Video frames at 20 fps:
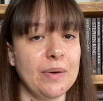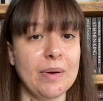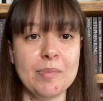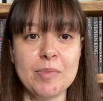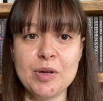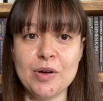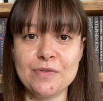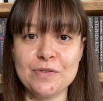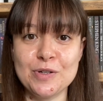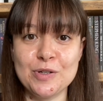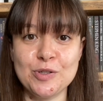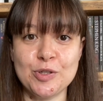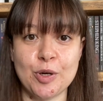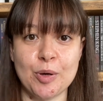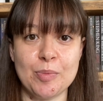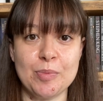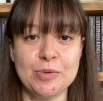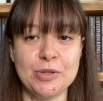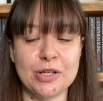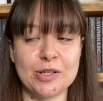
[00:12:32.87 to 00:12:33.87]
and be offered a
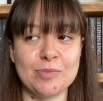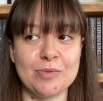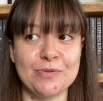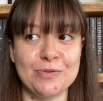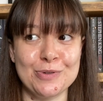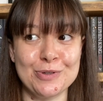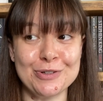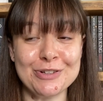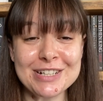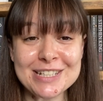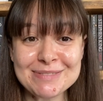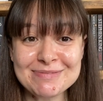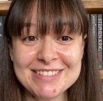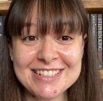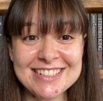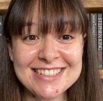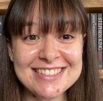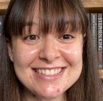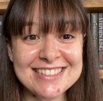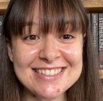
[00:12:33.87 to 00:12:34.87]
job just before
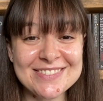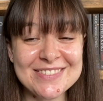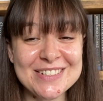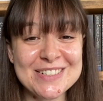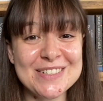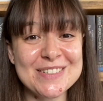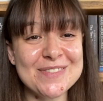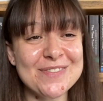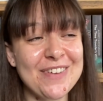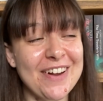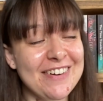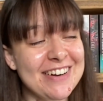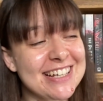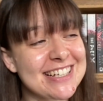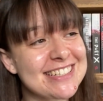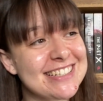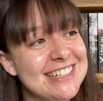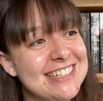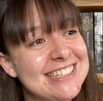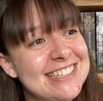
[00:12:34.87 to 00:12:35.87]
Christmas, which is very
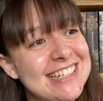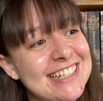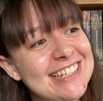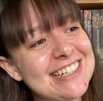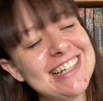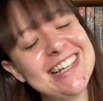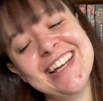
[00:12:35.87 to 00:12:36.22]
exciting.